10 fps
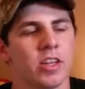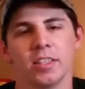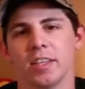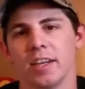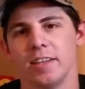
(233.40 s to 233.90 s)

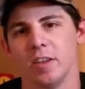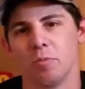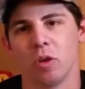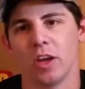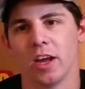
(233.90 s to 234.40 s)
things I
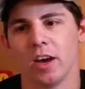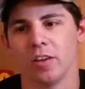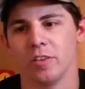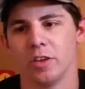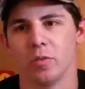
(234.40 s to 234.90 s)
did plan
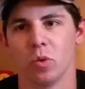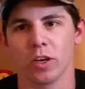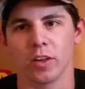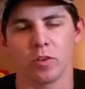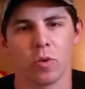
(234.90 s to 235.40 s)
out didn't
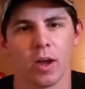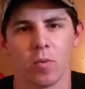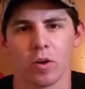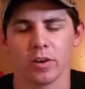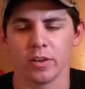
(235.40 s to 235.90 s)
work out the way I
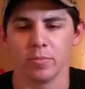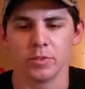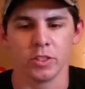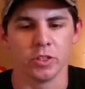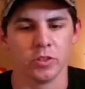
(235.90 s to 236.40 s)
wanted them
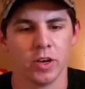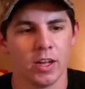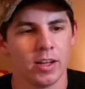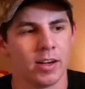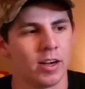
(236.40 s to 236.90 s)
to.
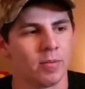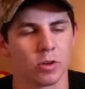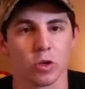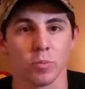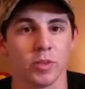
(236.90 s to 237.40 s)
Um, the
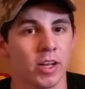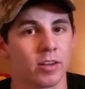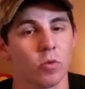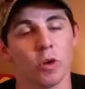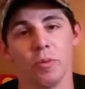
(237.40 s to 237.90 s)

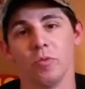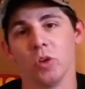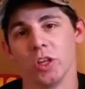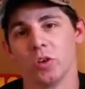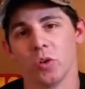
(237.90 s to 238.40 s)
Kryptek would have been
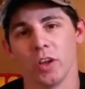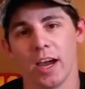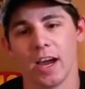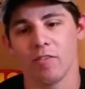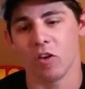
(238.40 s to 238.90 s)
really cool to
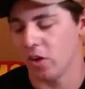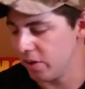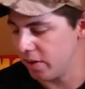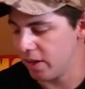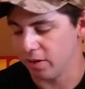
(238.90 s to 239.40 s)
have on
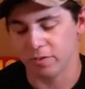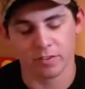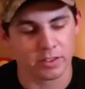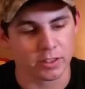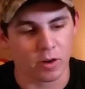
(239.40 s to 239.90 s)
an
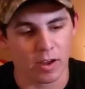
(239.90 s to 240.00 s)
AR-15